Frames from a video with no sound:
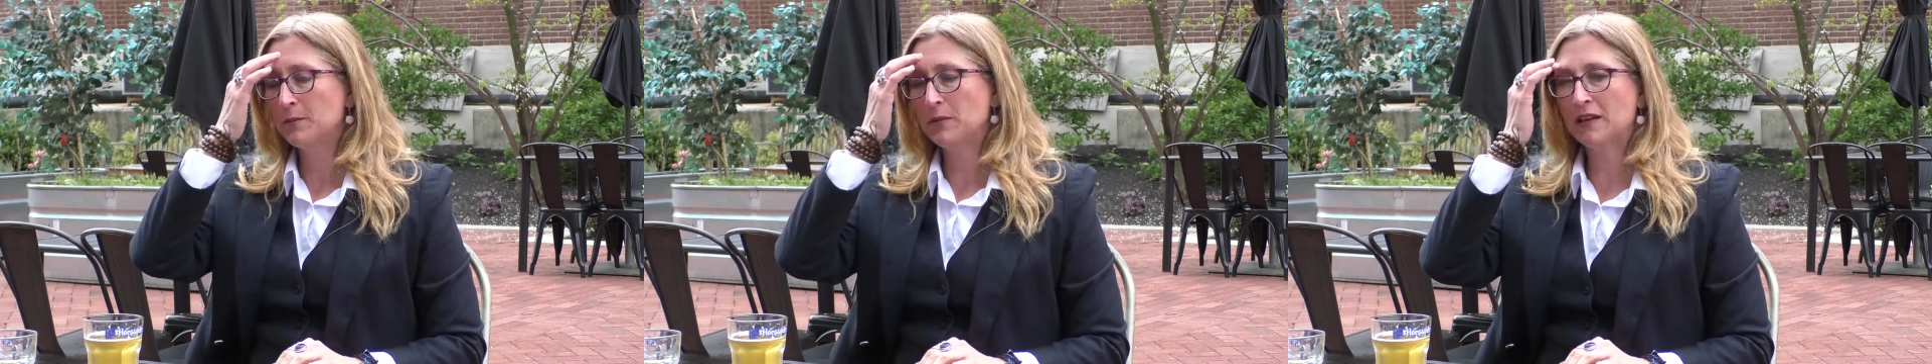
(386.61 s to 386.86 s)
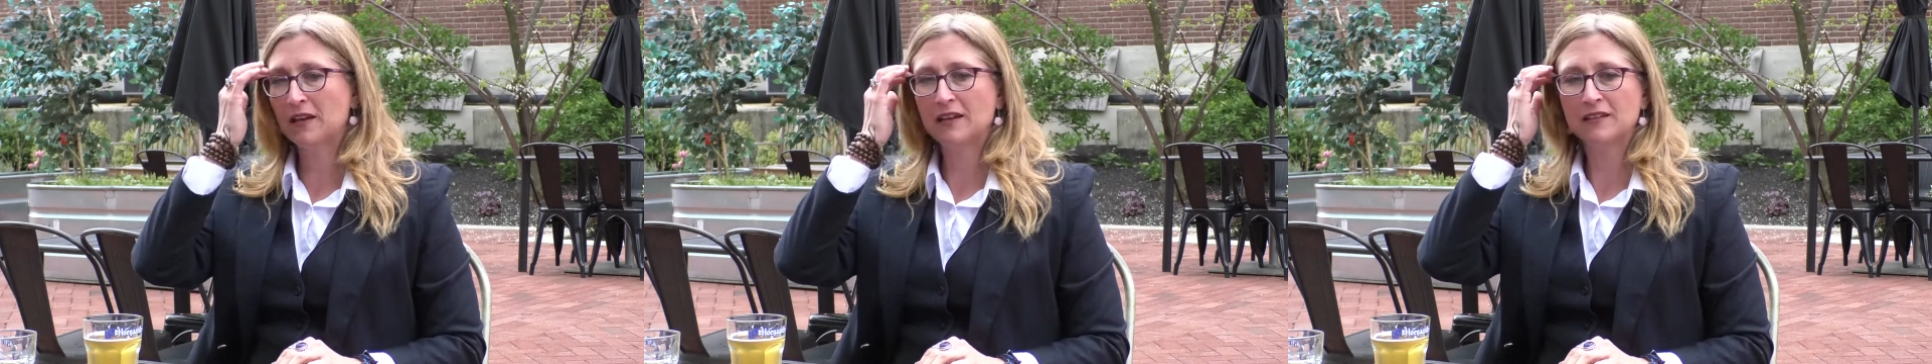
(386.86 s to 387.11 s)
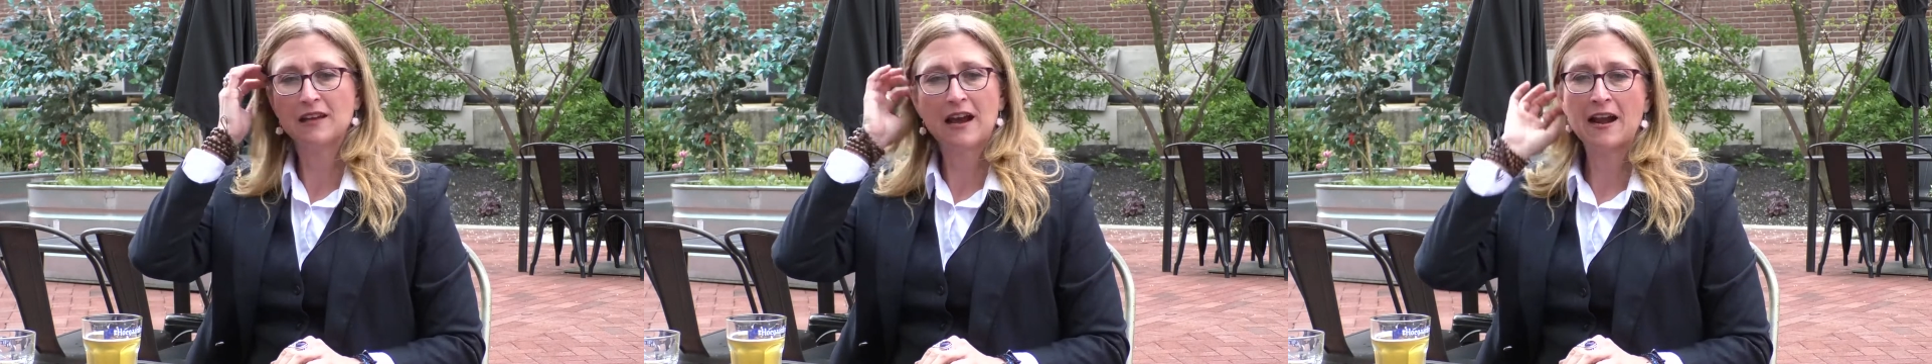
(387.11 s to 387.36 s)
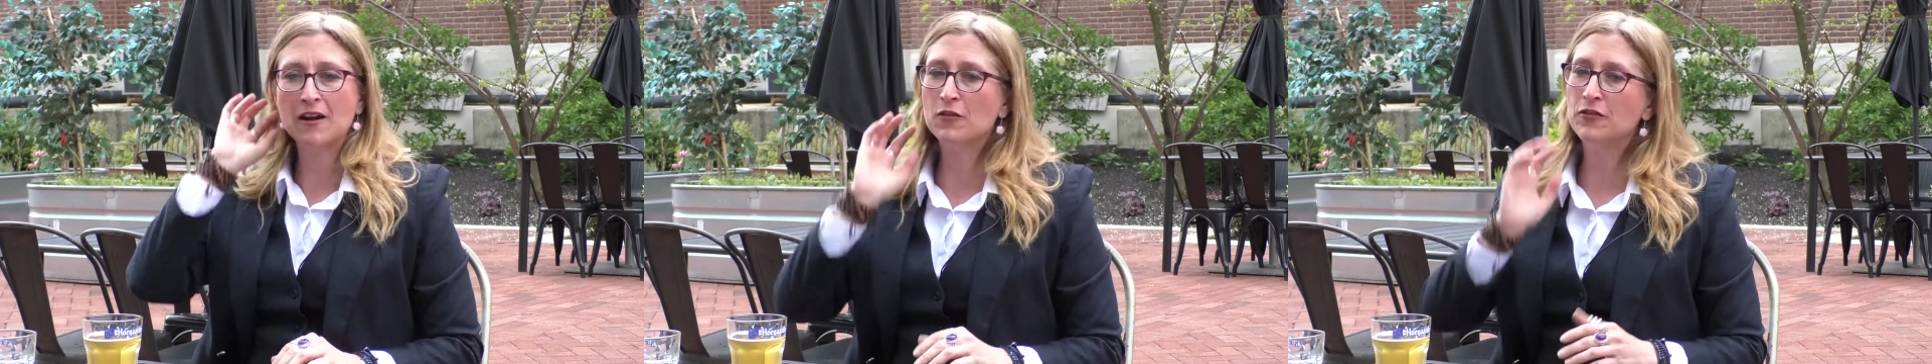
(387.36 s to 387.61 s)
Because
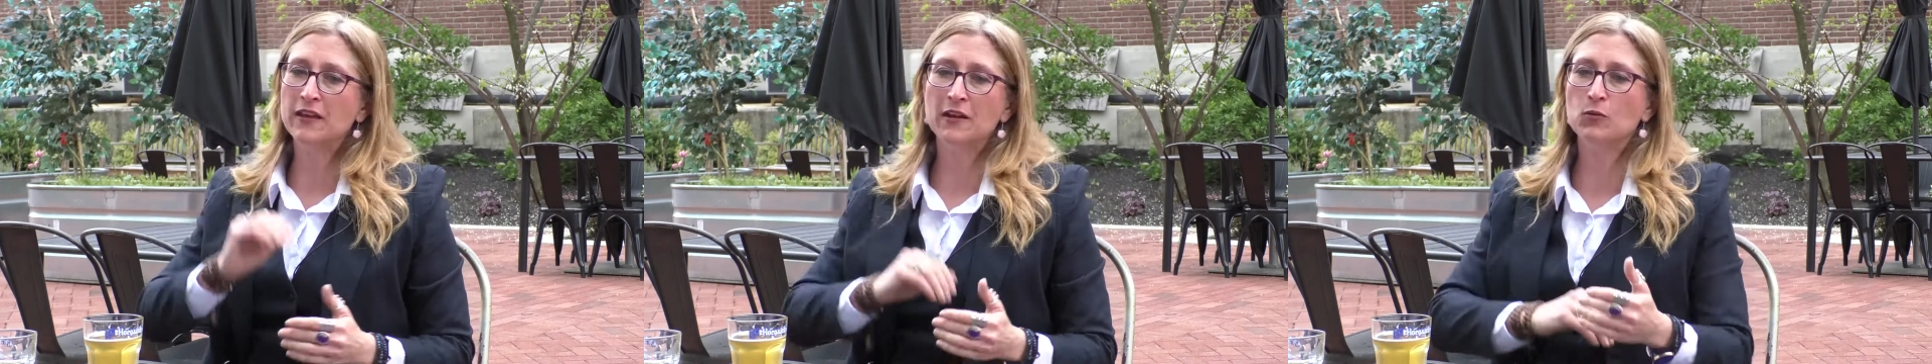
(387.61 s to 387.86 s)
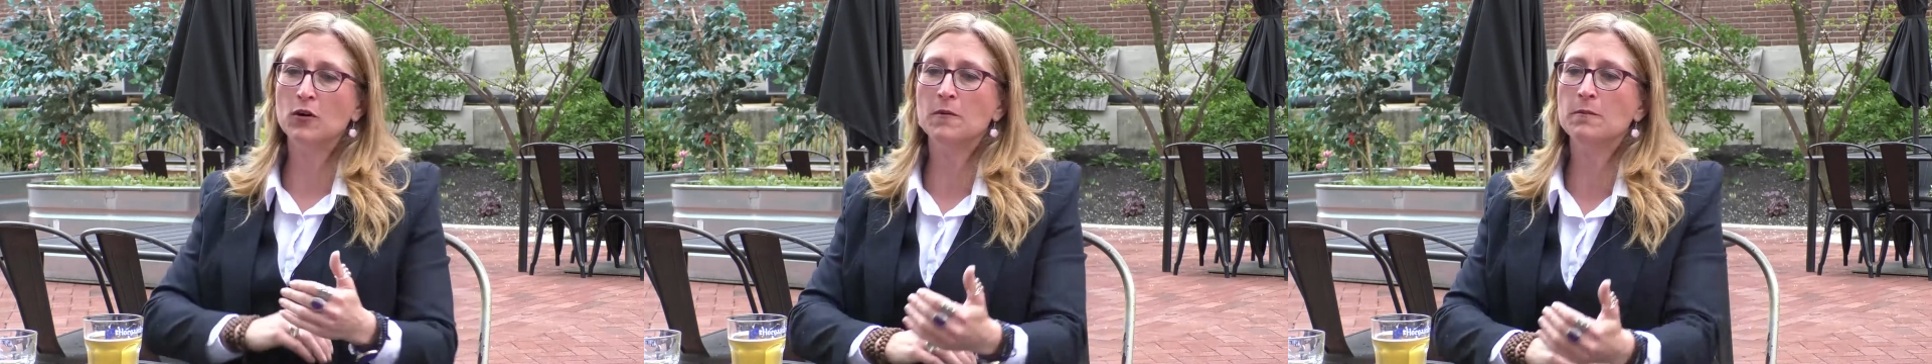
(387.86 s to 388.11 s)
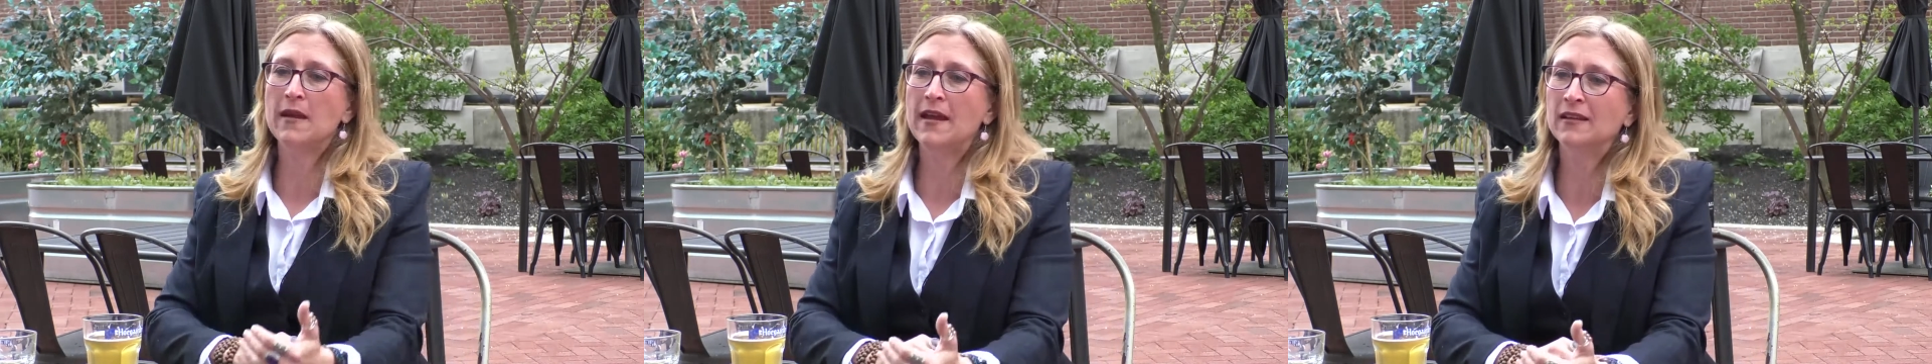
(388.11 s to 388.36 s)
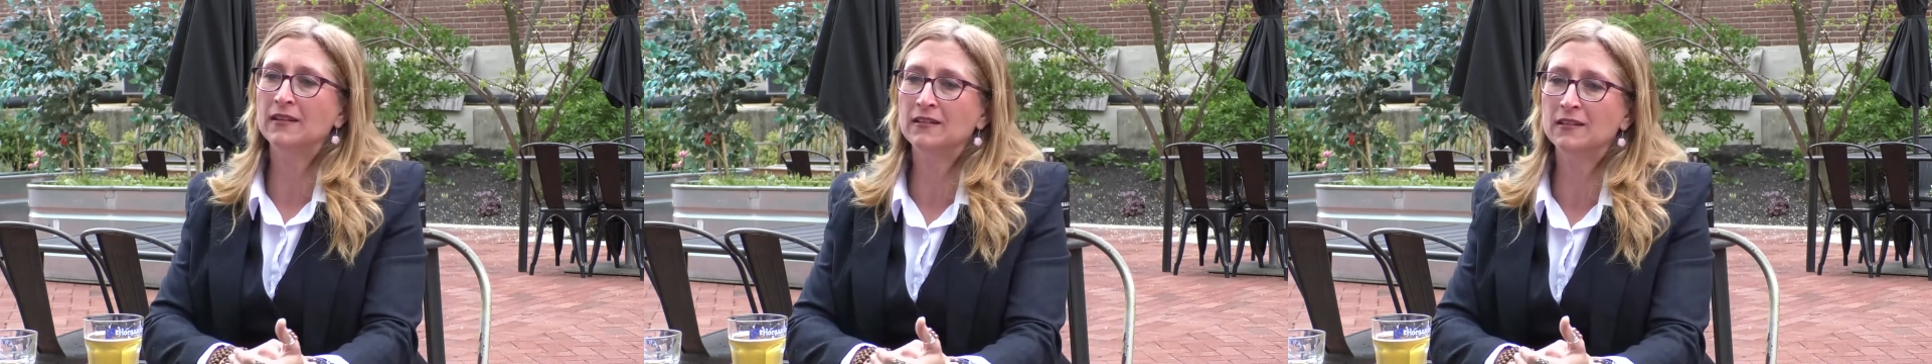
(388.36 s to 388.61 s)
I don't think we're
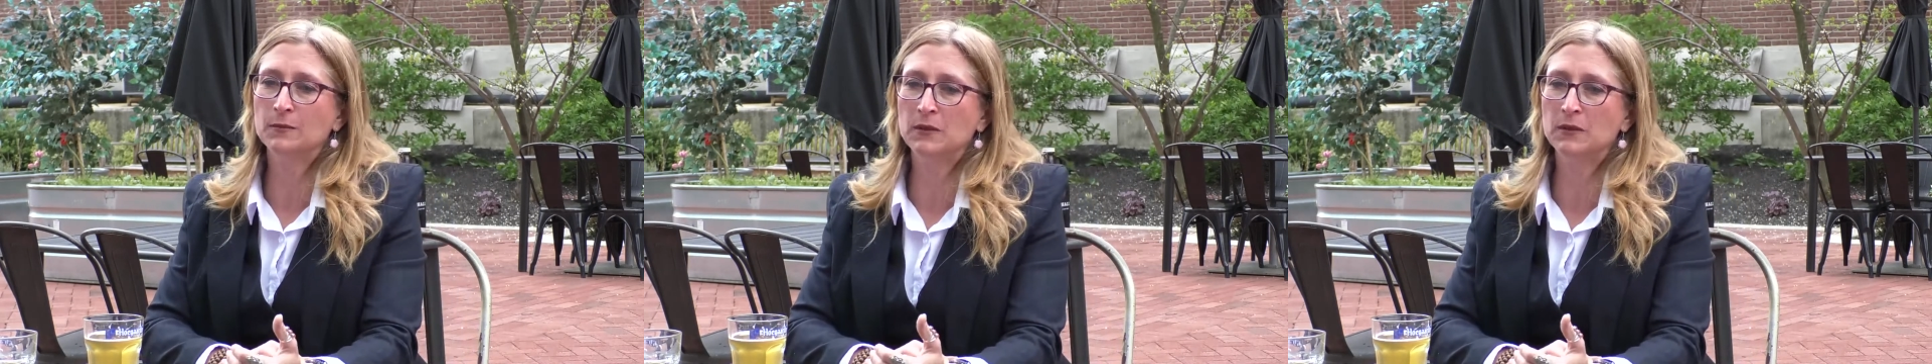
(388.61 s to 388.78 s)
meant to